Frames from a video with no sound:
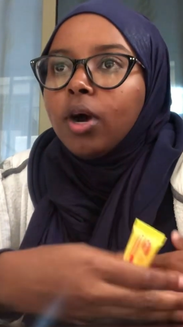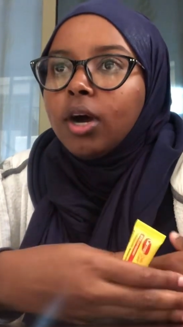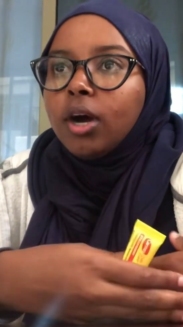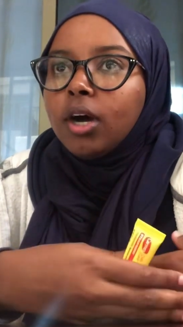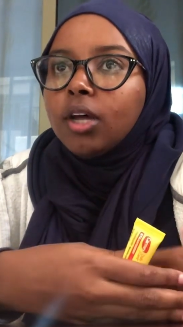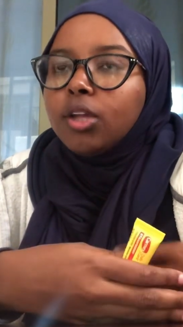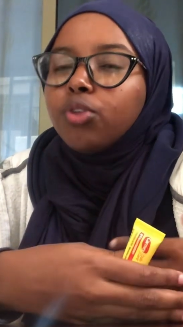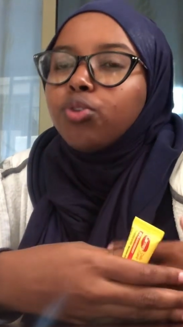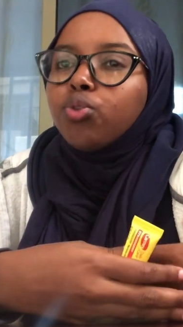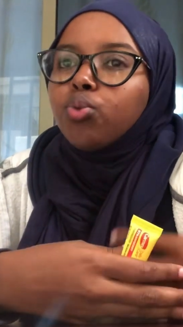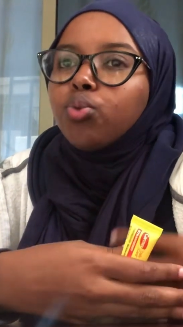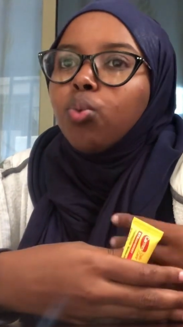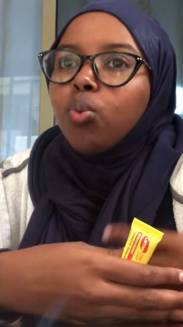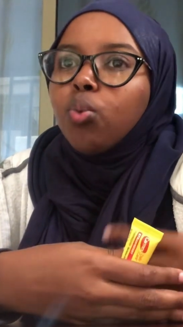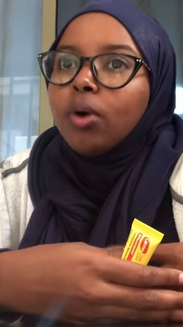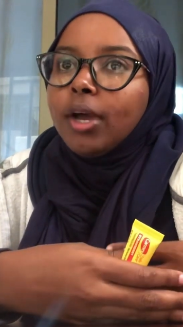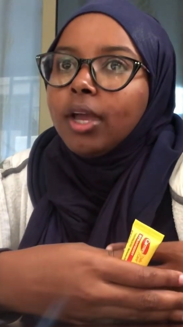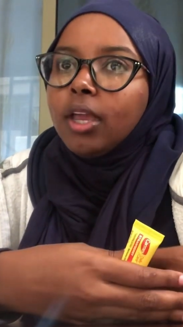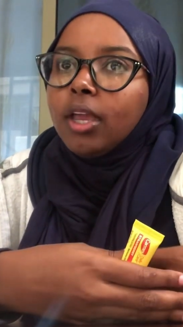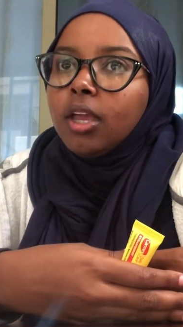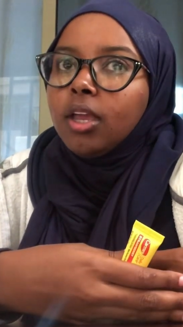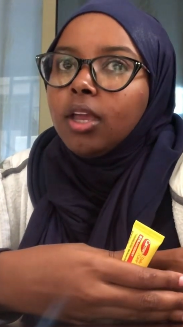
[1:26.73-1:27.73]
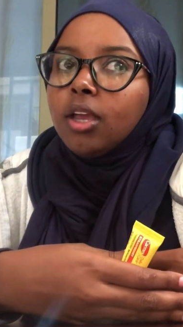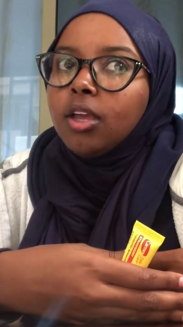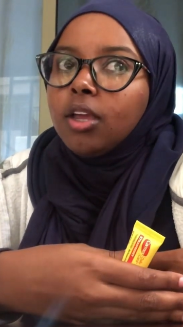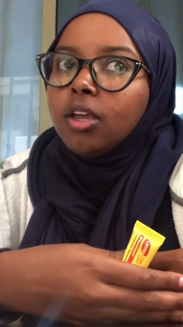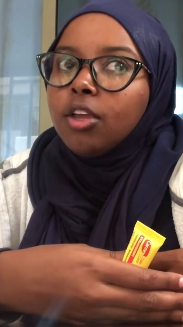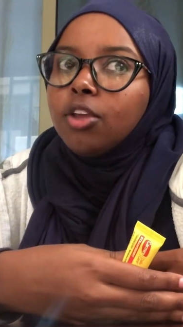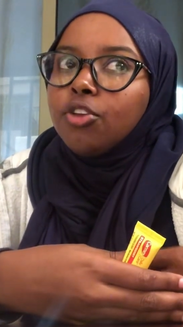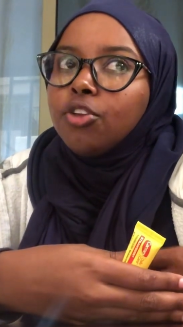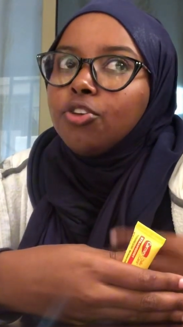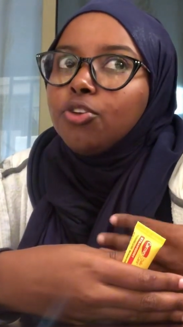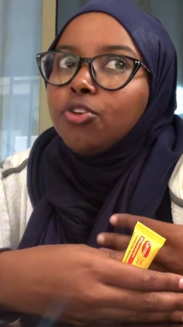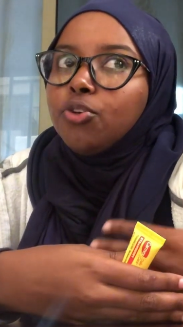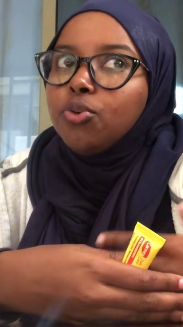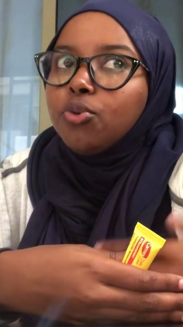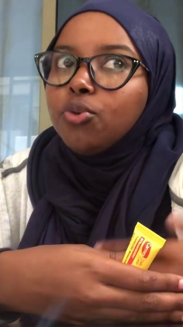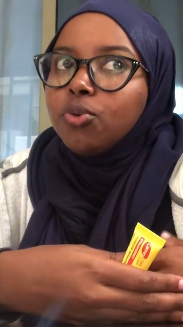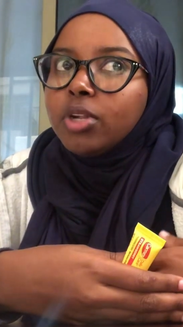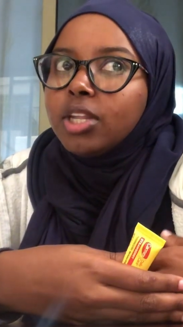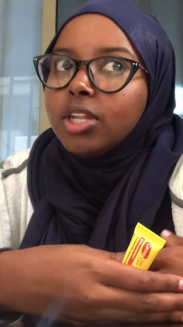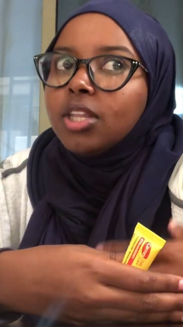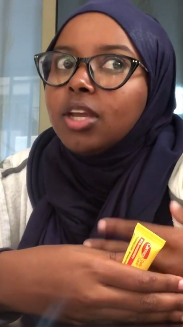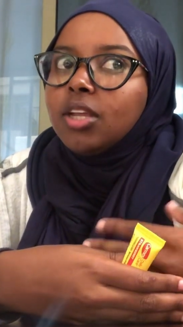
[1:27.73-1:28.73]
as to why
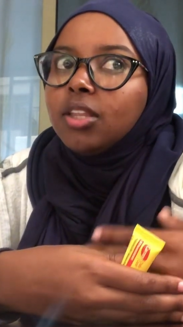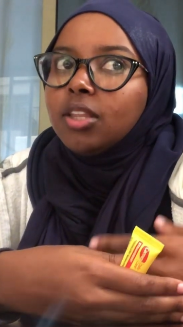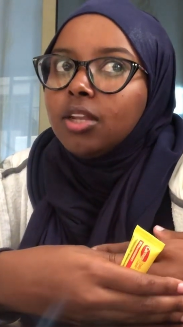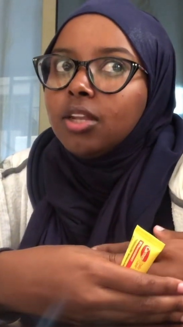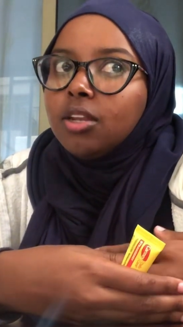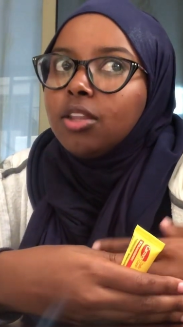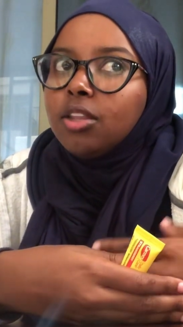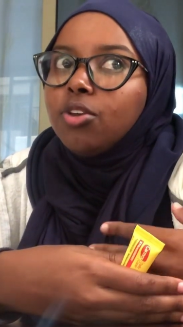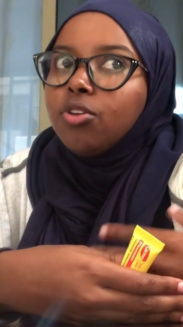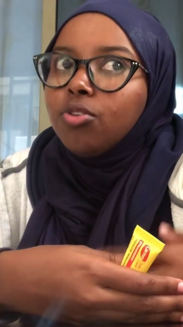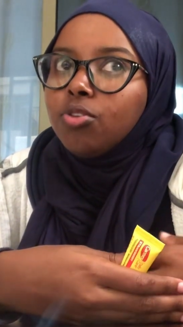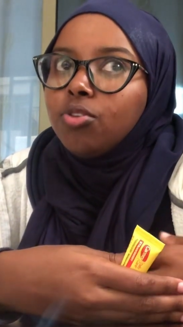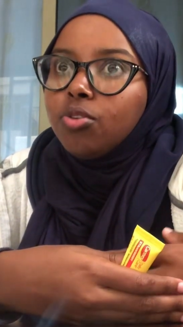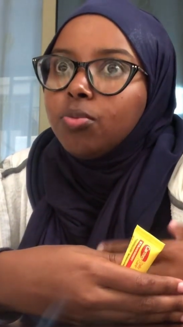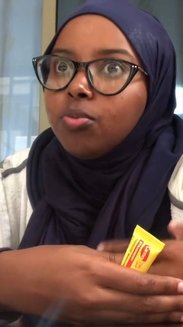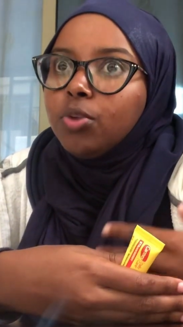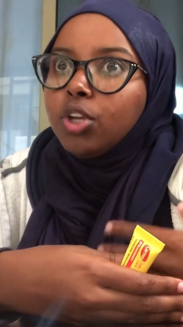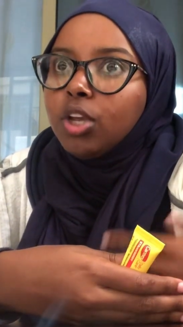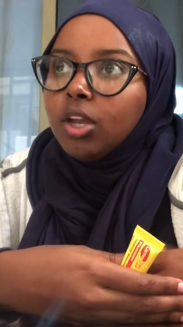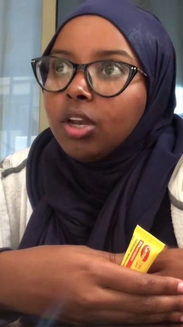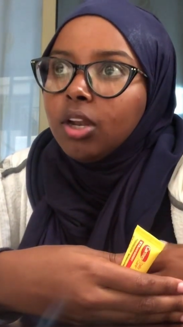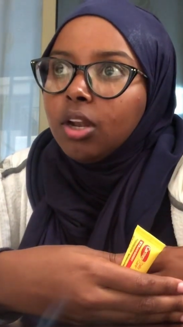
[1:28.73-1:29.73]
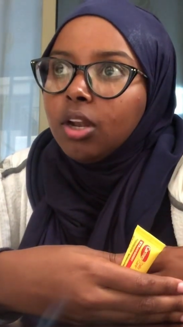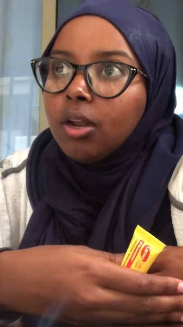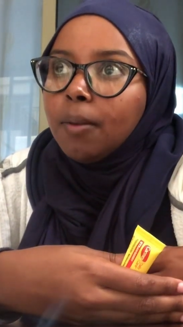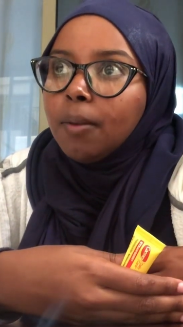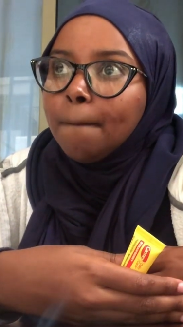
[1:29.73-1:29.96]
you started the YouTube channel.